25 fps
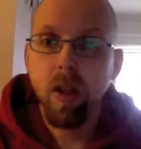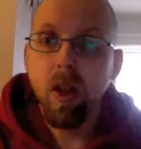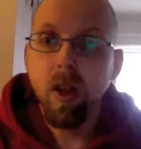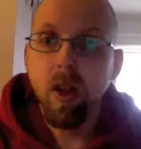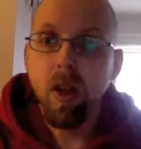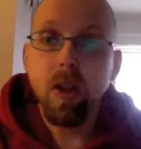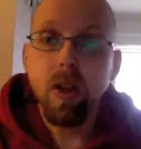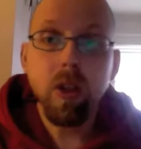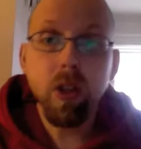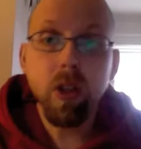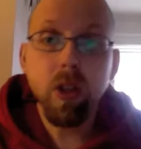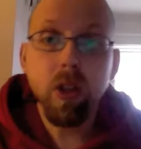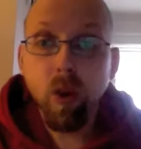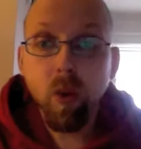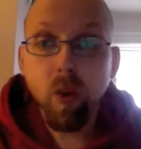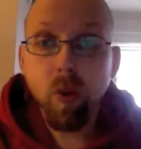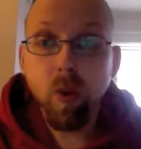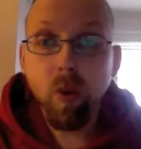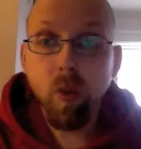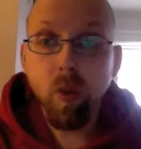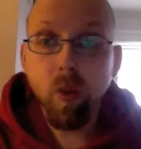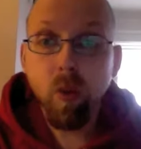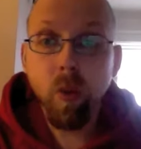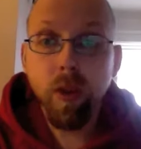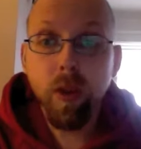So
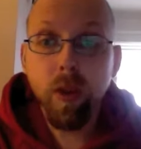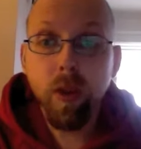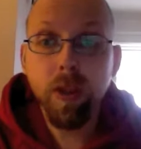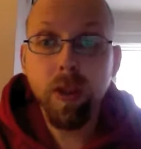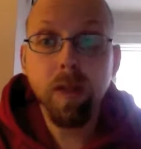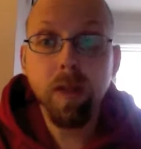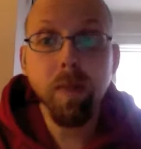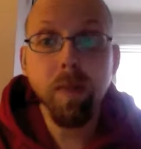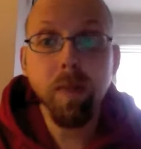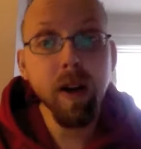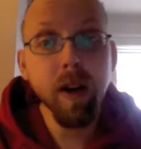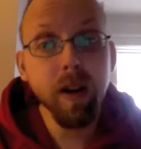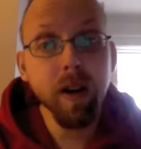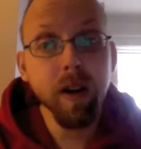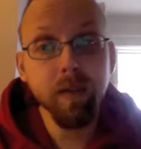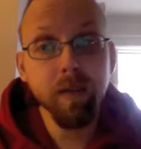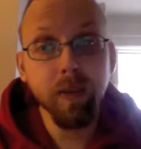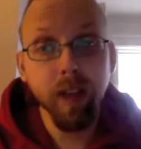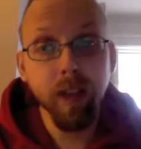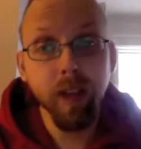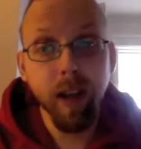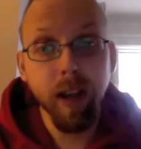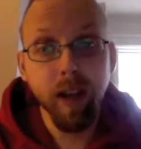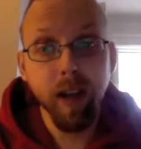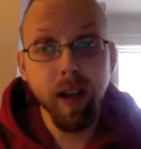with the American
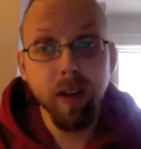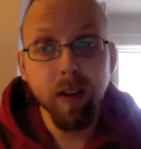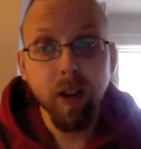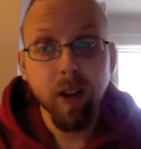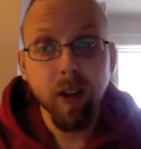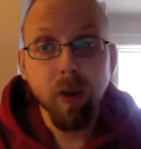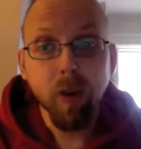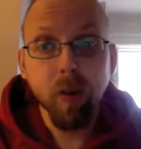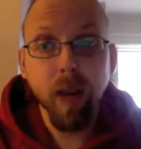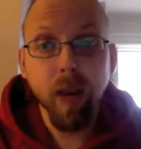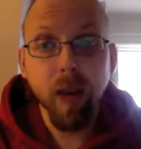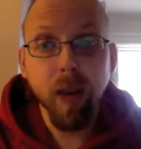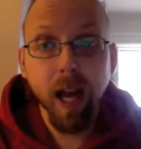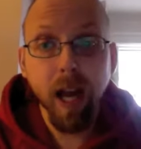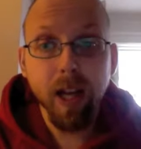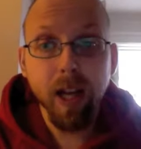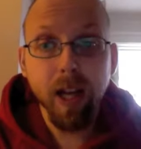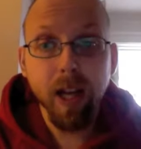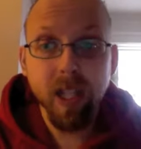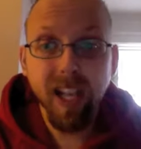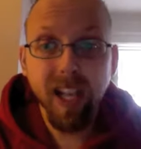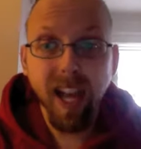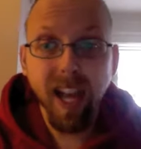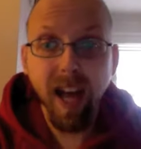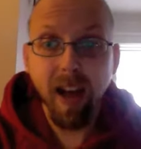flag, we
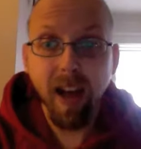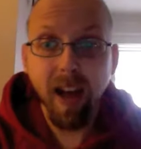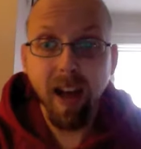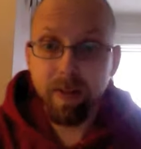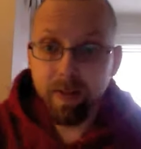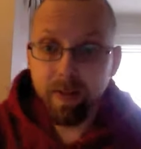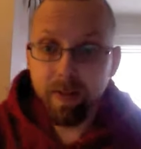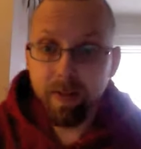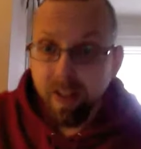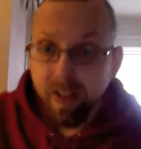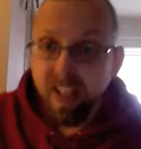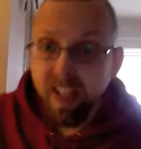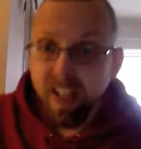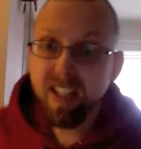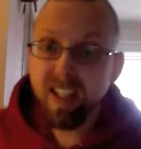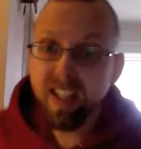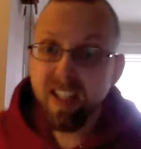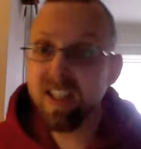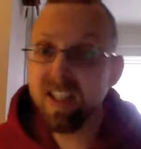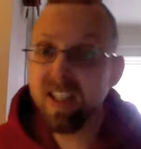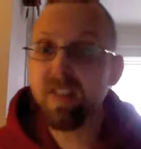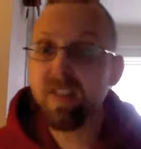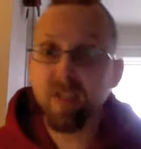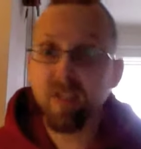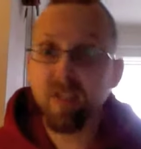actually have
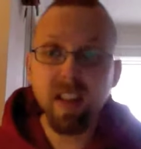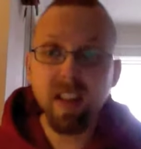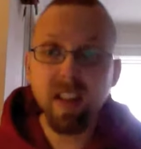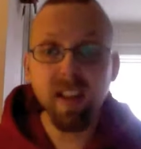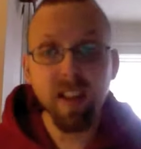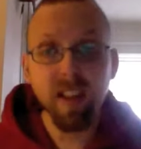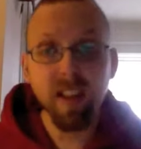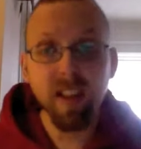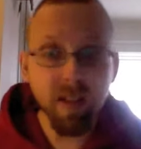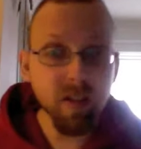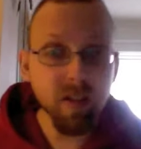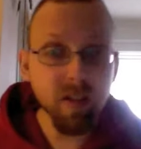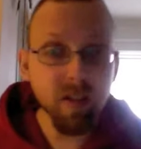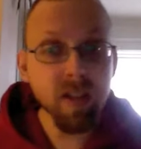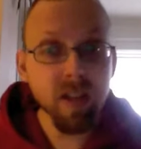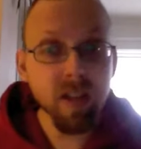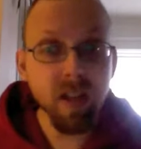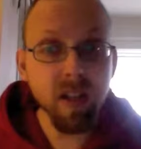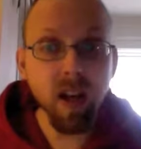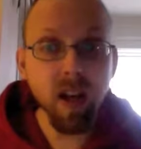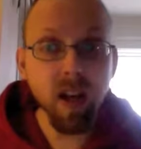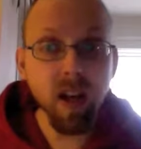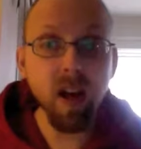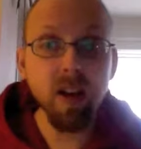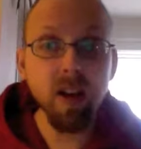different levels
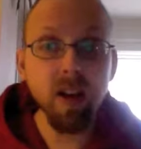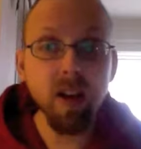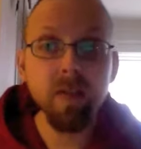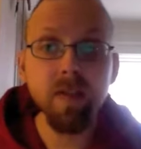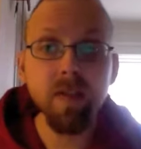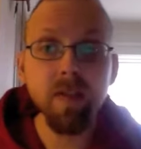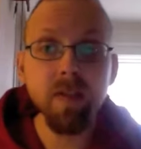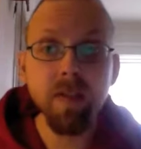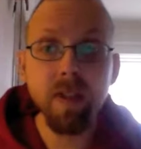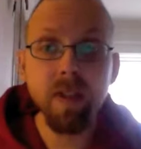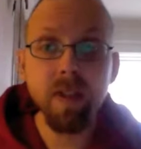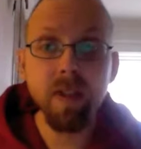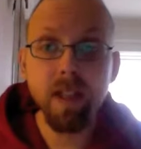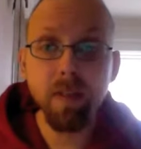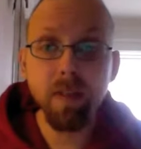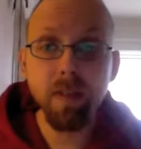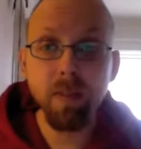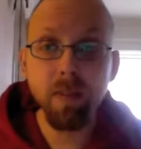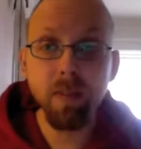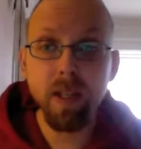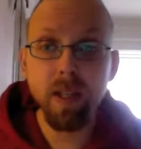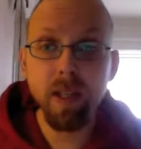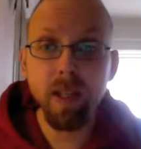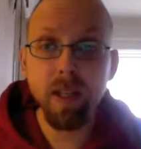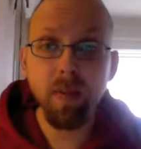of
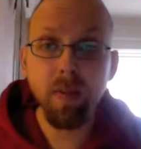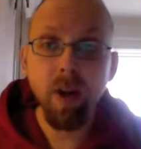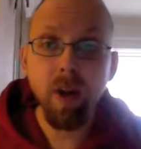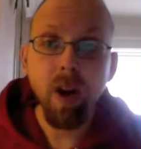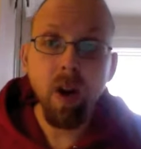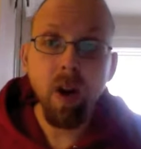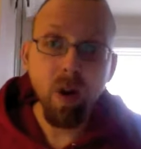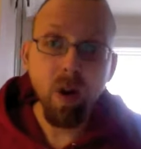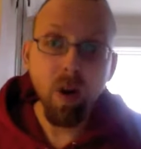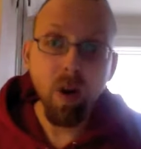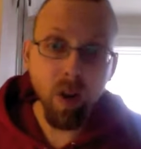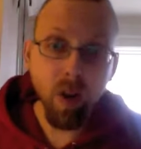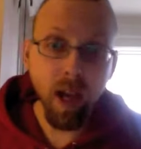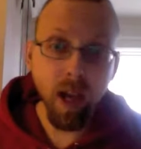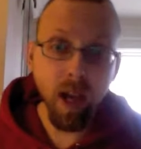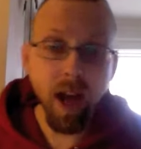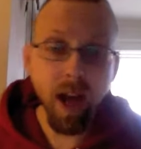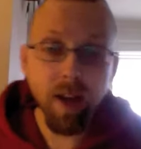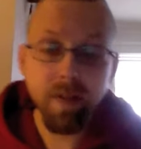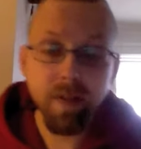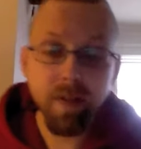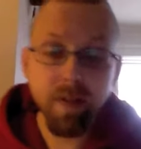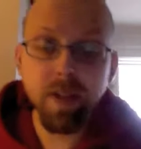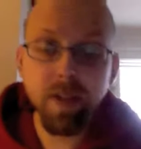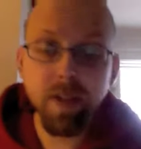symbolism. We
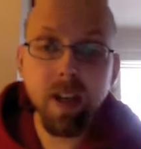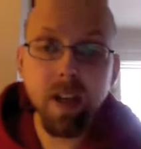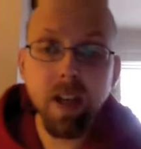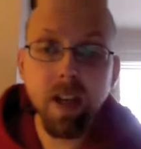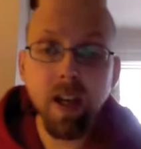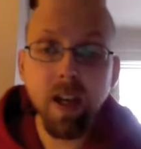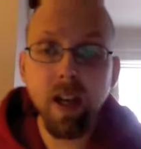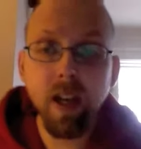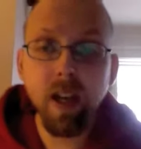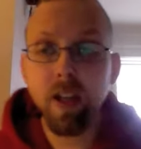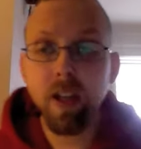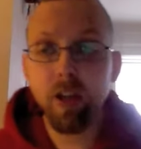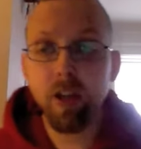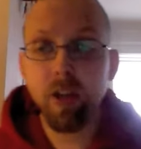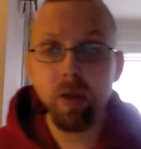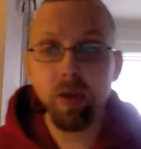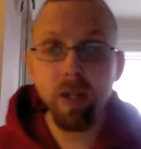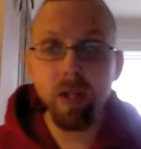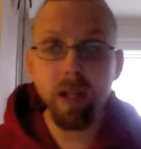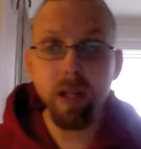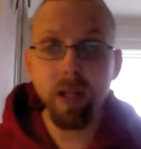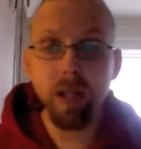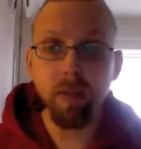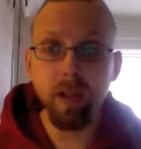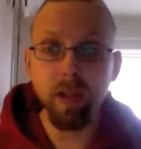have the initial
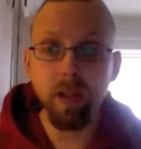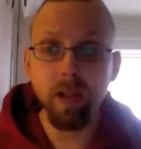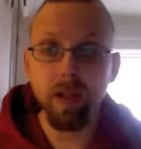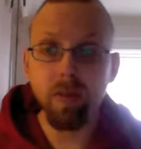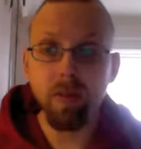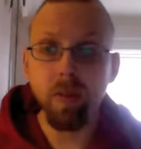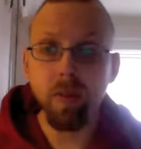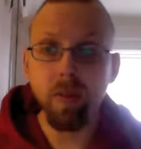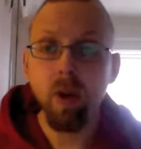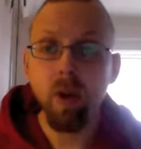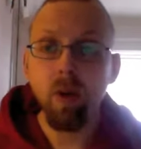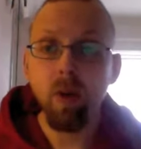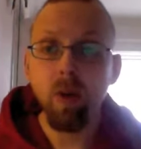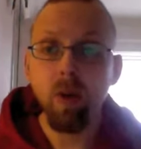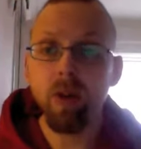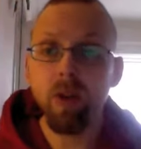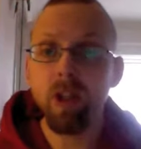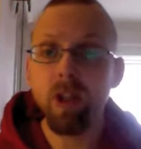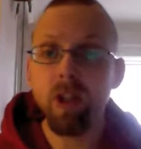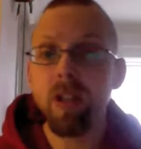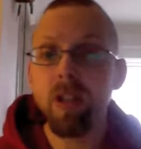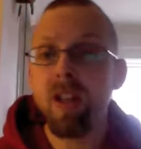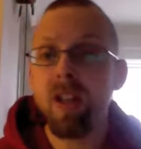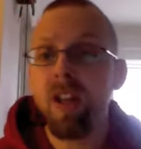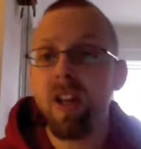symbolism, which
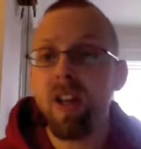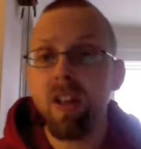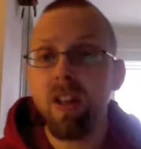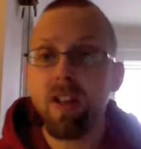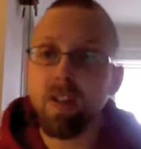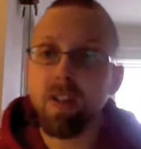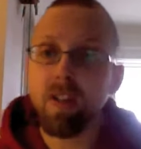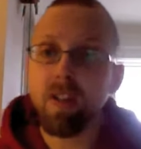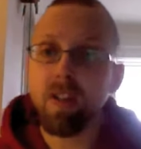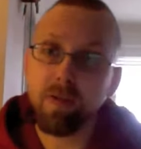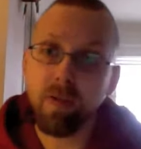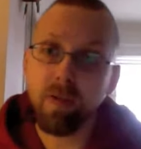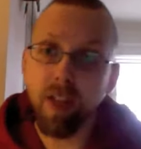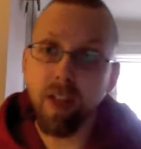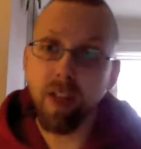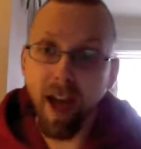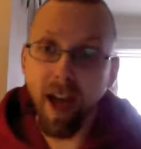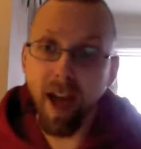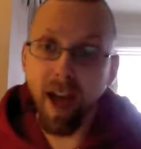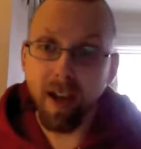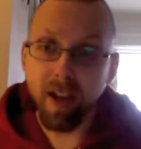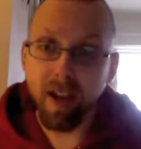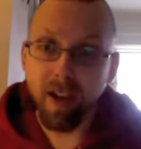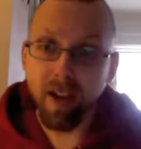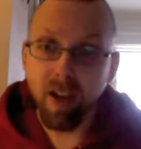is the
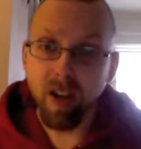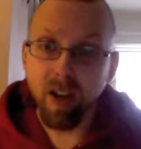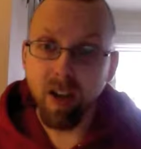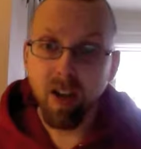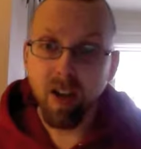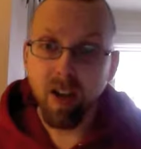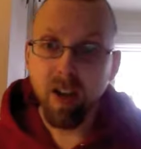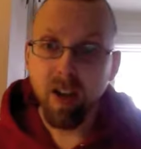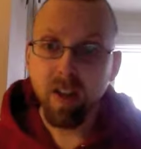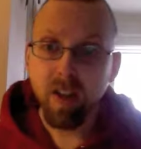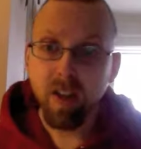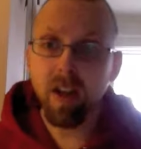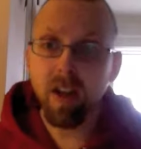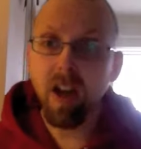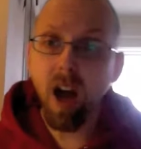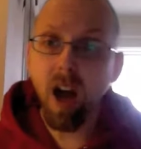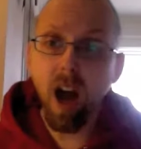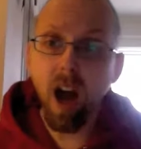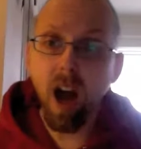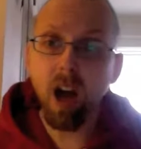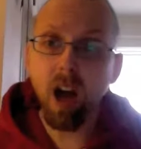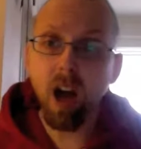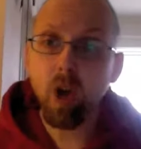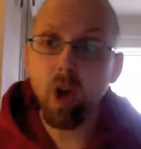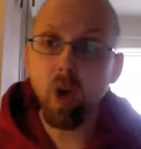flag, the
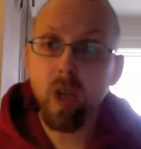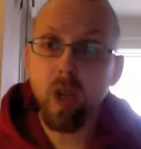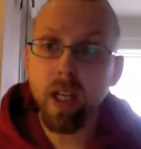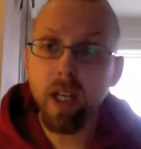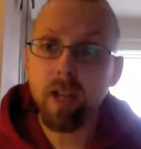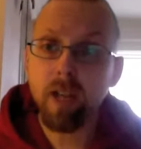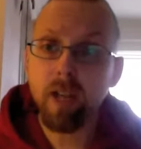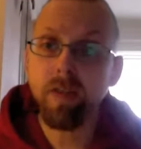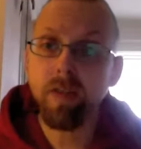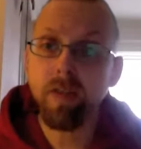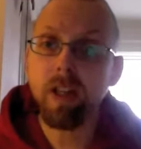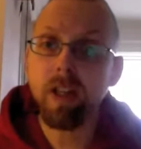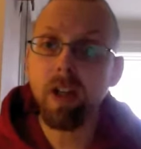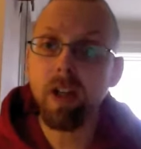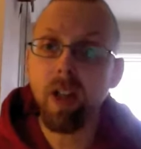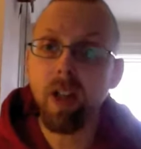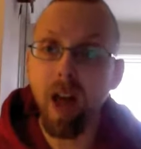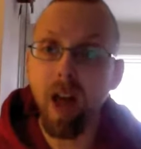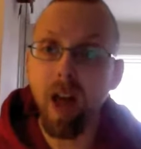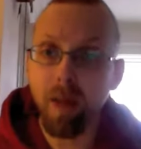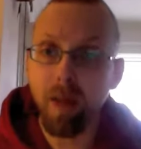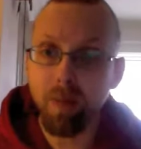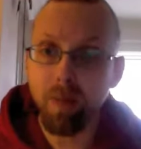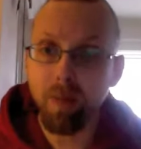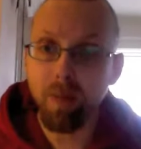concrete physical
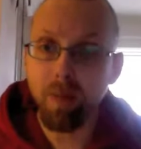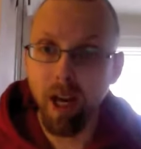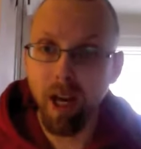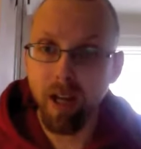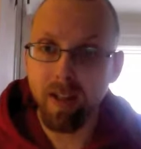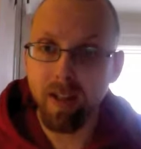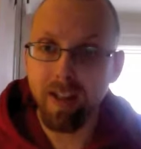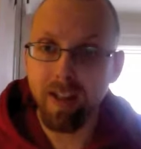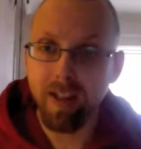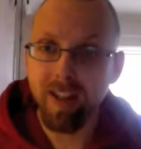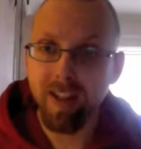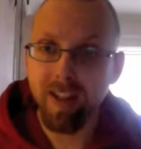object,